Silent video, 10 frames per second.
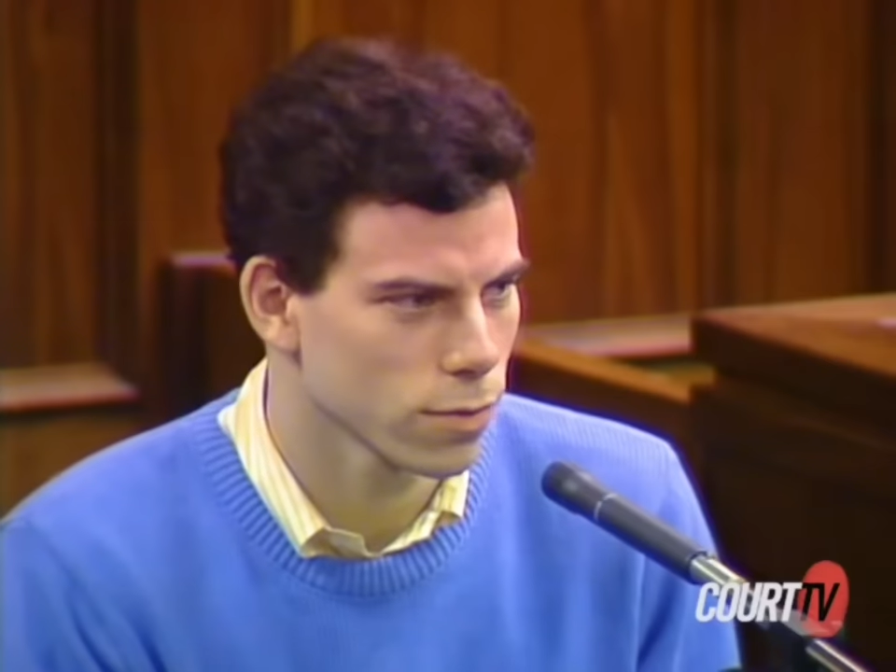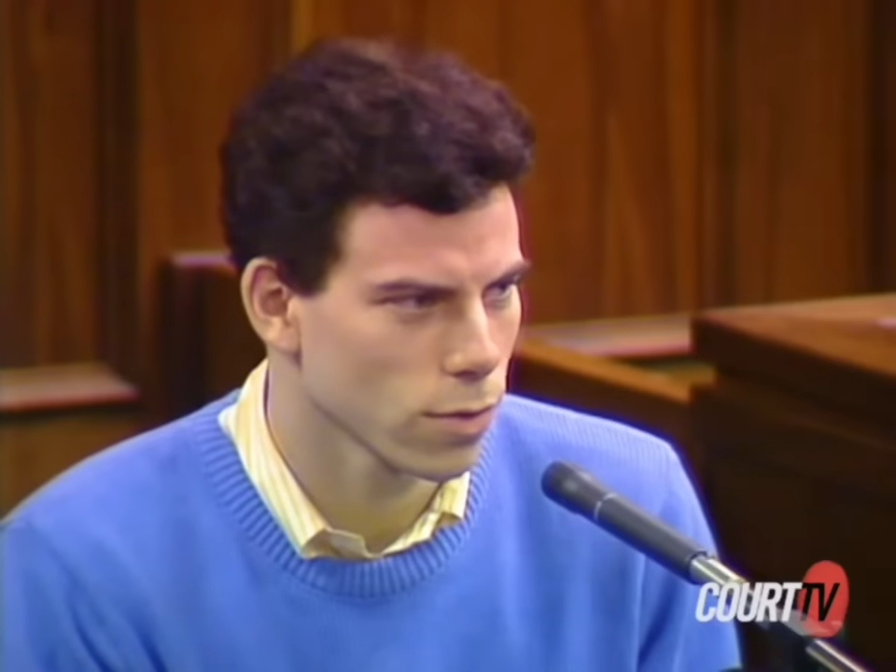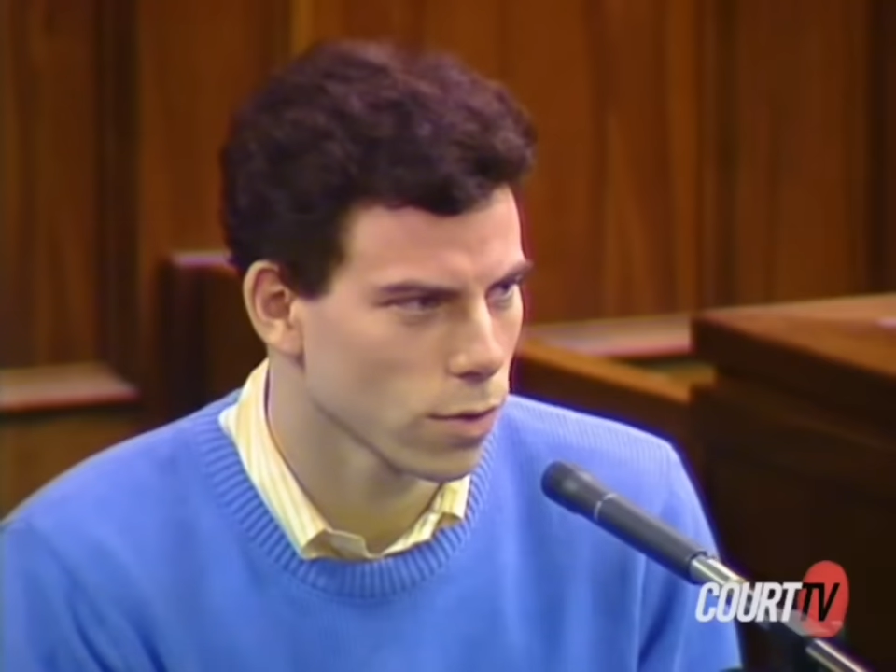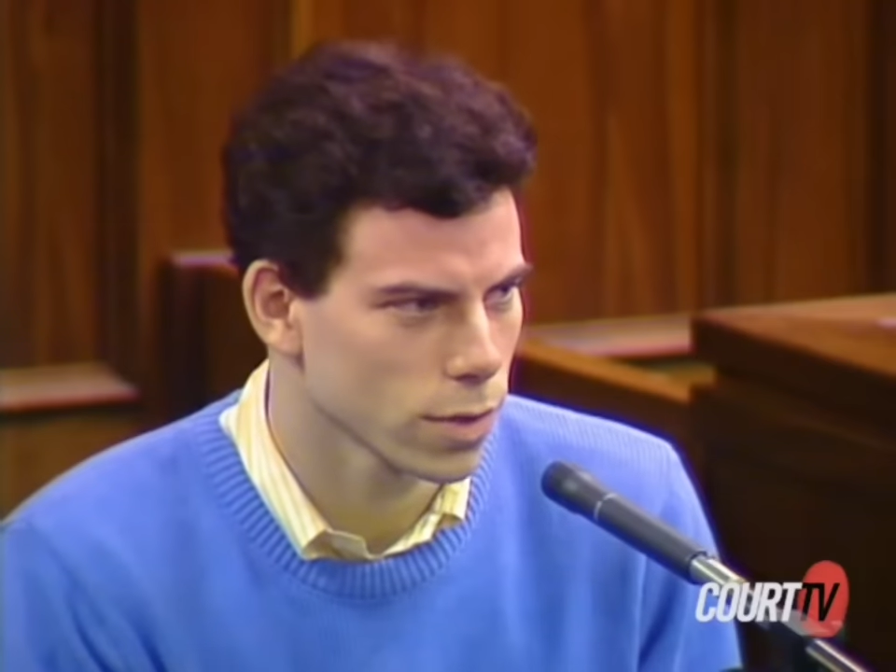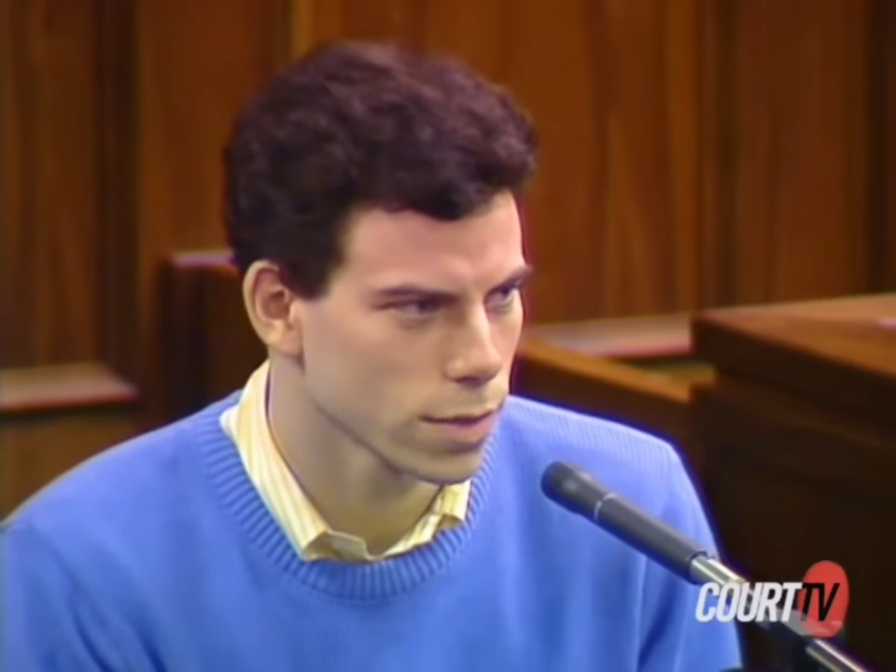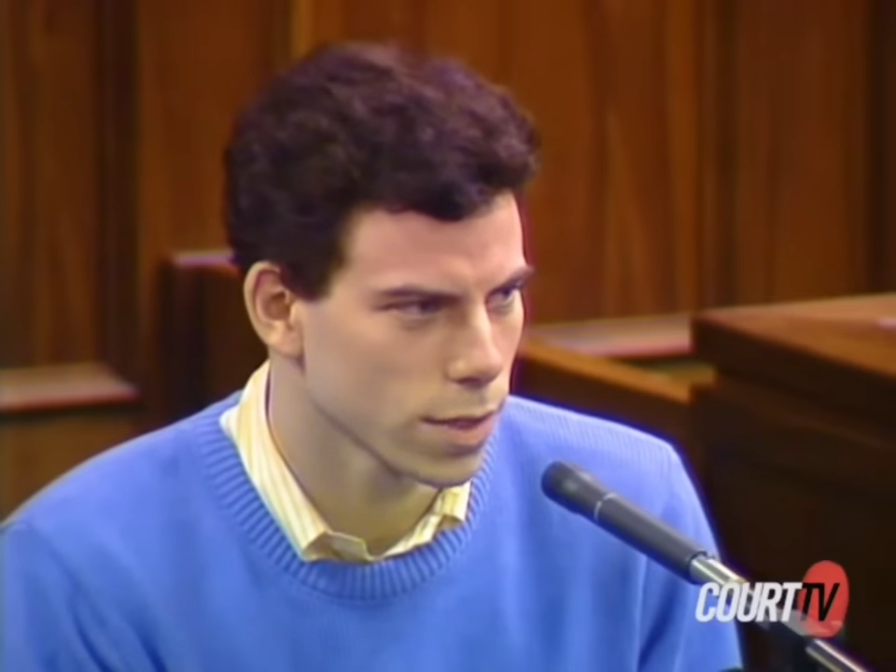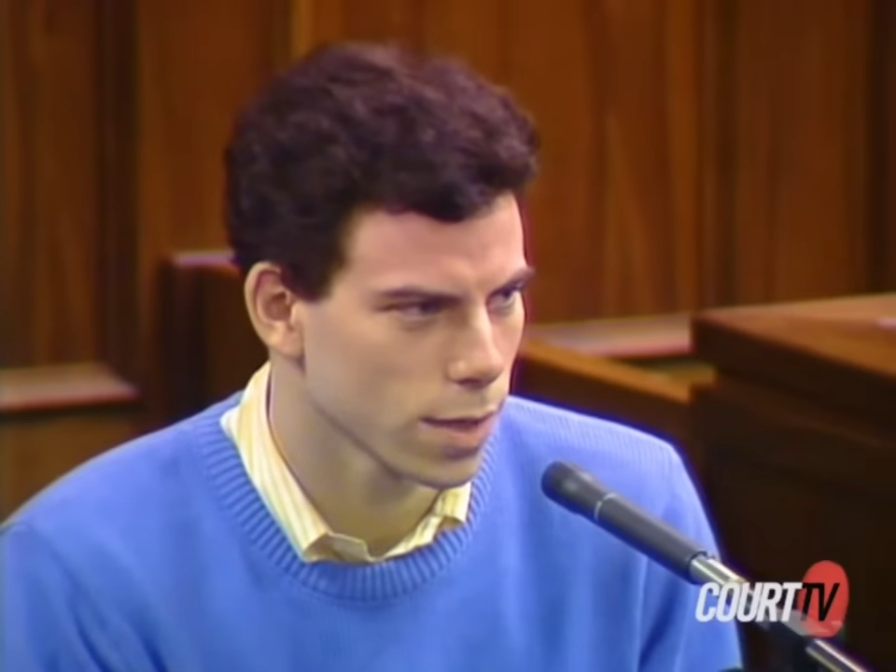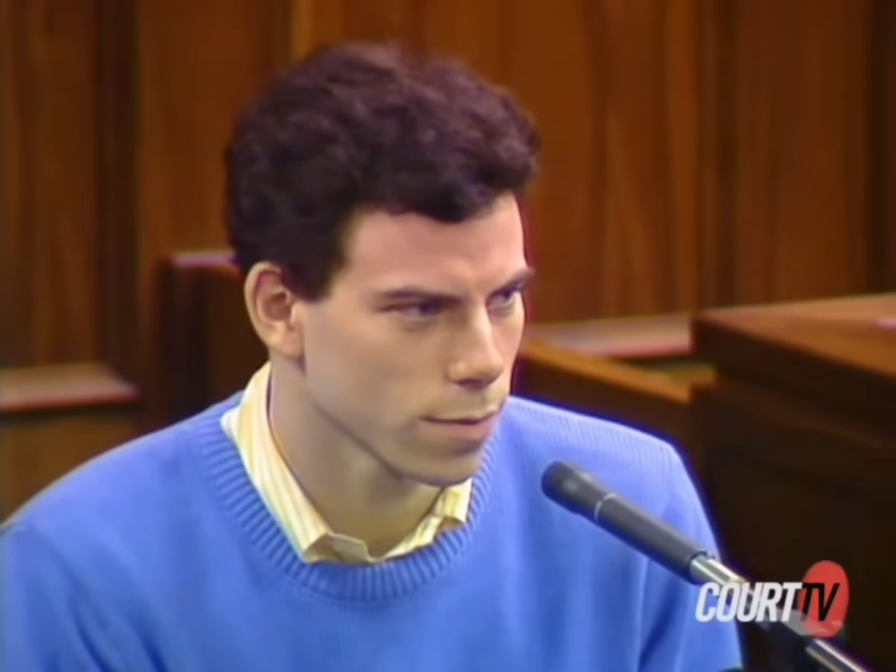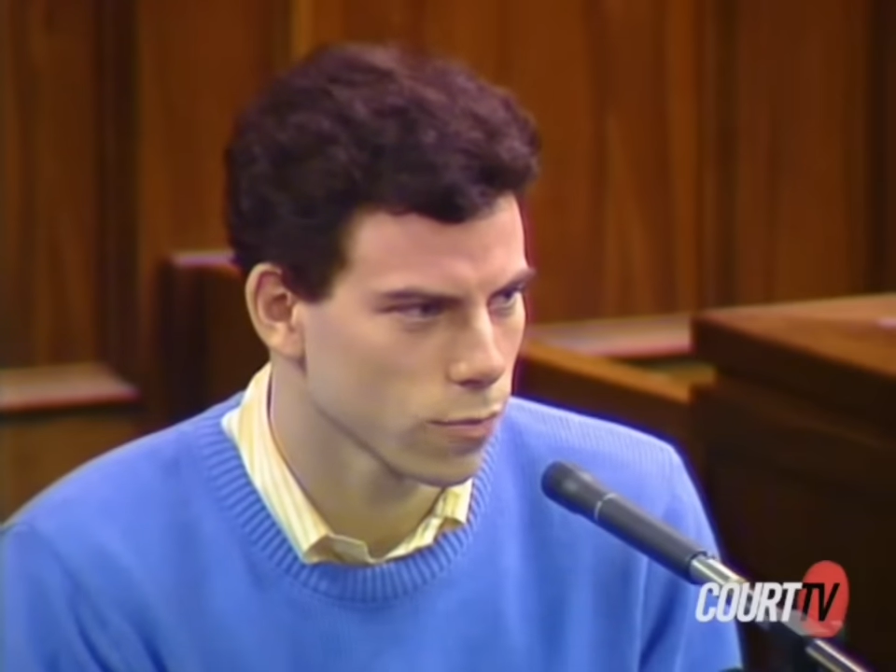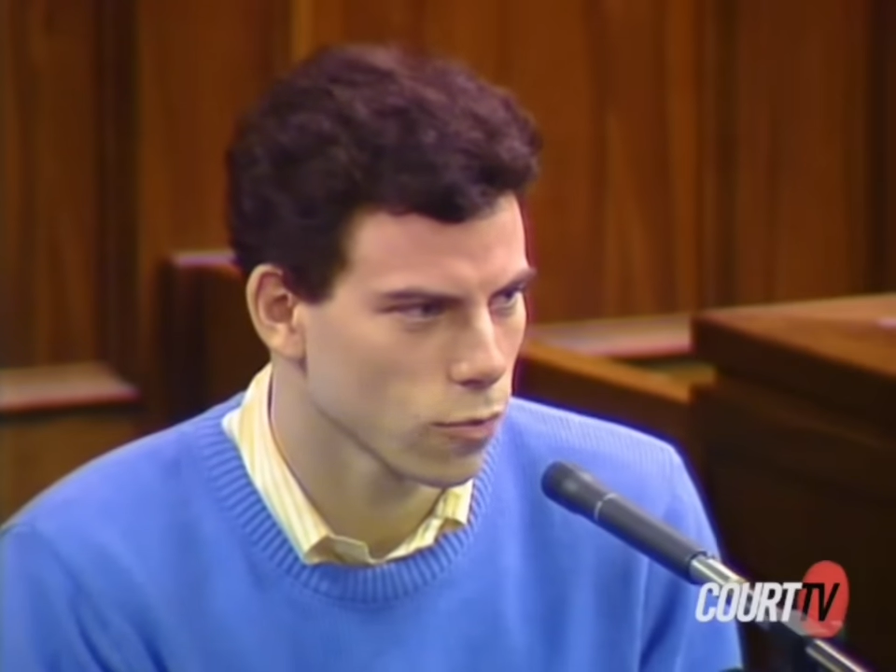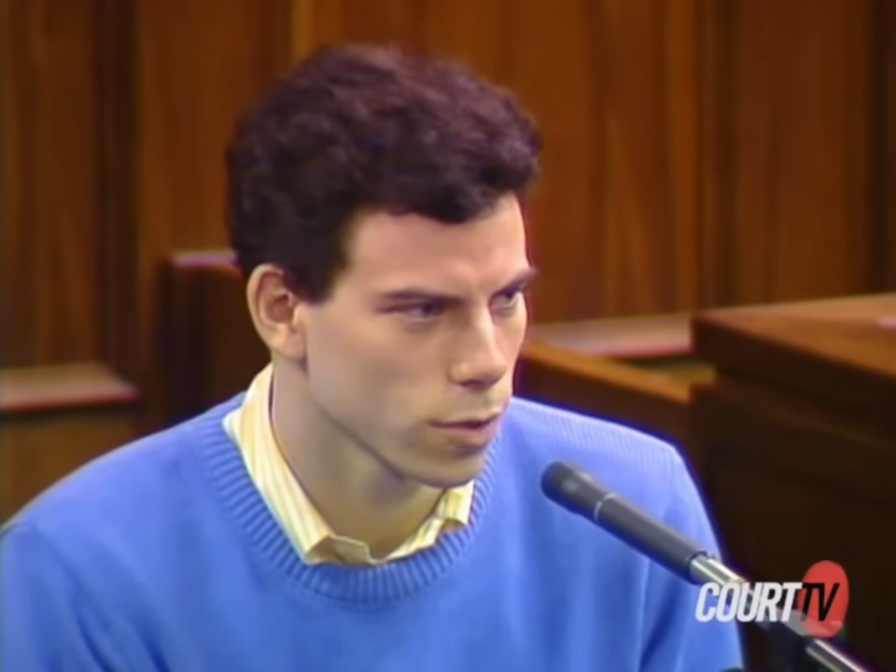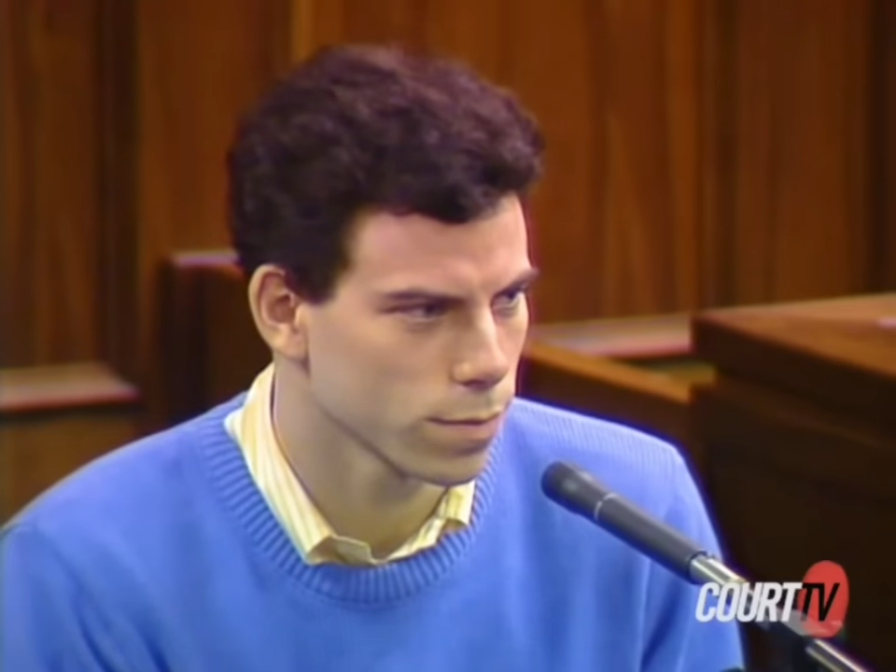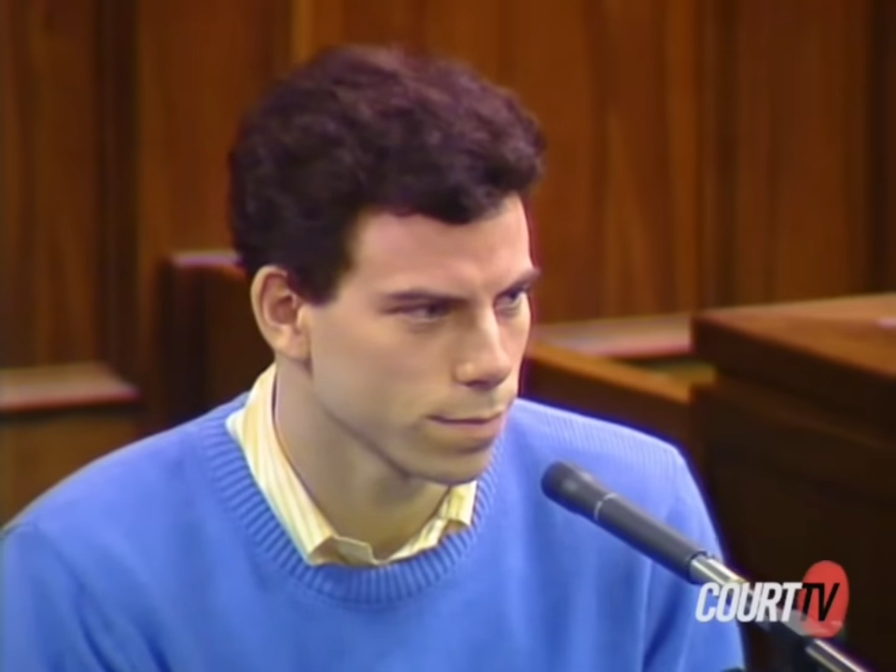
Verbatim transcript: the longest time for it.